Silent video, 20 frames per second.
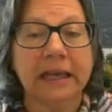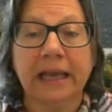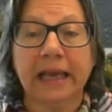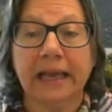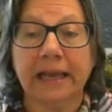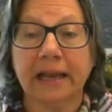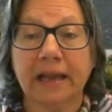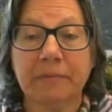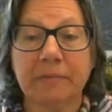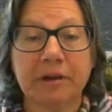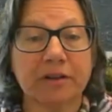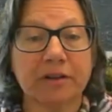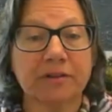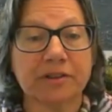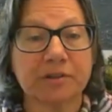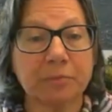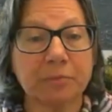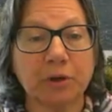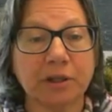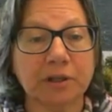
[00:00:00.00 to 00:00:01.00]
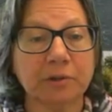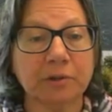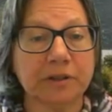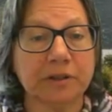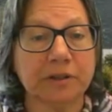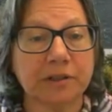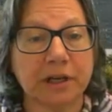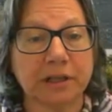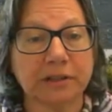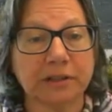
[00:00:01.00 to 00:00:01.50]
And I'm here this morning
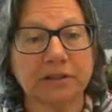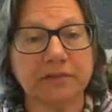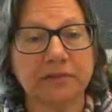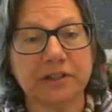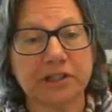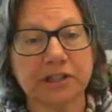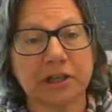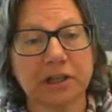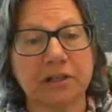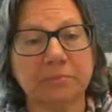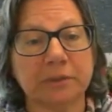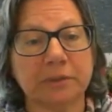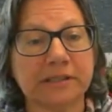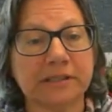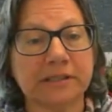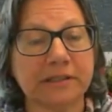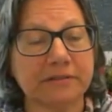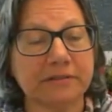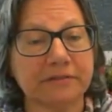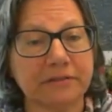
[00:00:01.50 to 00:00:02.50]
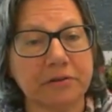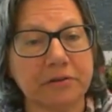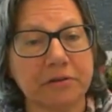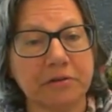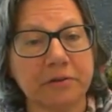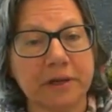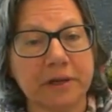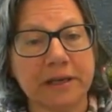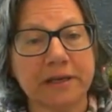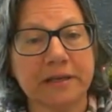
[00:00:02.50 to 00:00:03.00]
with Dr. Vishal Munsif, who
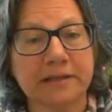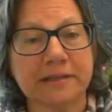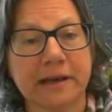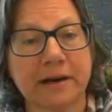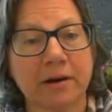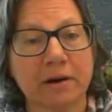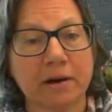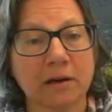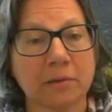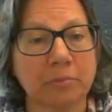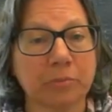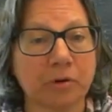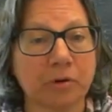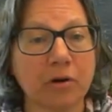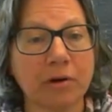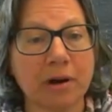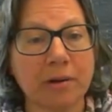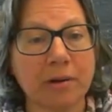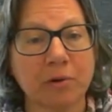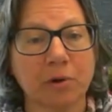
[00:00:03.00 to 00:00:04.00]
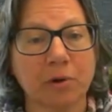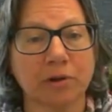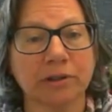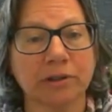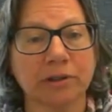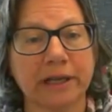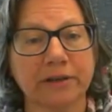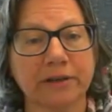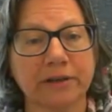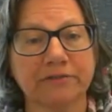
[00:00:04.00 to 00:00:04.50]
is our program
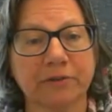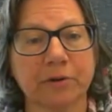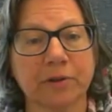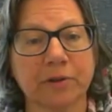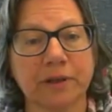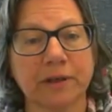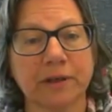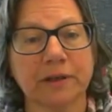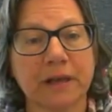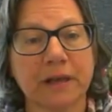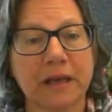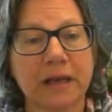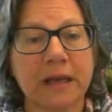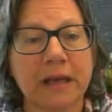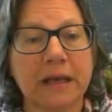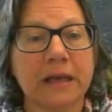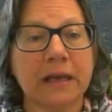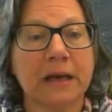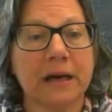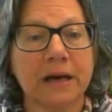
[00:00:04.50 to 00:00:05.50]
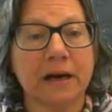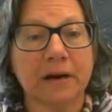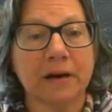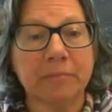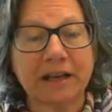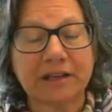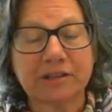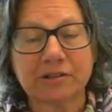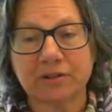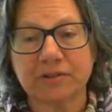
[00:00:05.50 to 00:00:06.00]
coordinator for the uh,
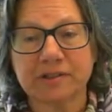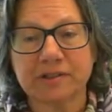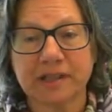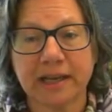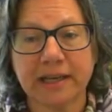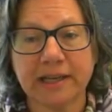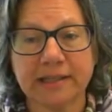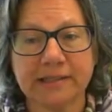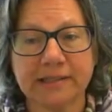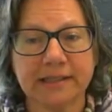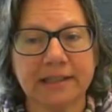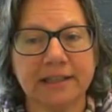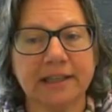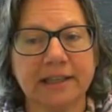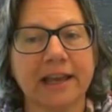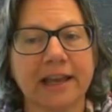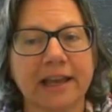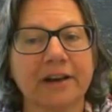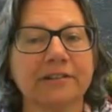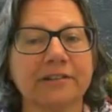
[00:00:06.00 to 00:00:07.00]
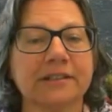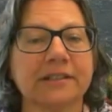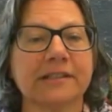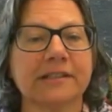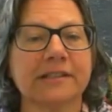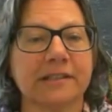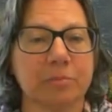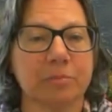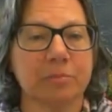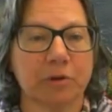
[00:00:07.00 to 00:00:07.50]
Master of Science in
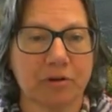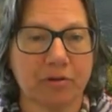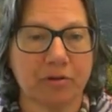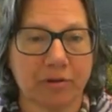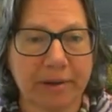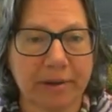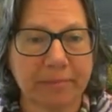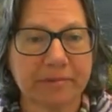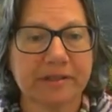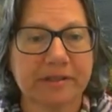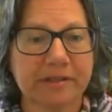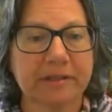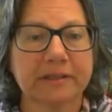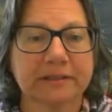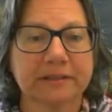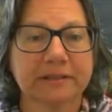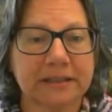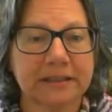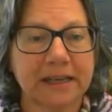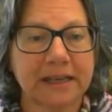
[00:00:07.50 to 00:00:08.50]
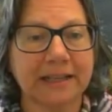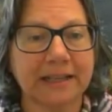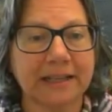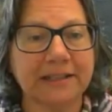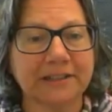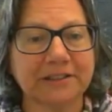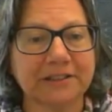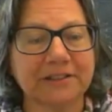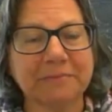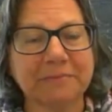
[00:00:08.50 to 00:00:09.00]
Accountancy programs. Hi,
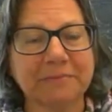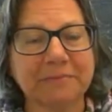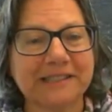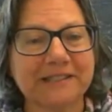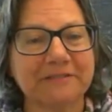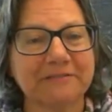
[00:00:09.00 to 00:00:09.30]
Dr. Good morning,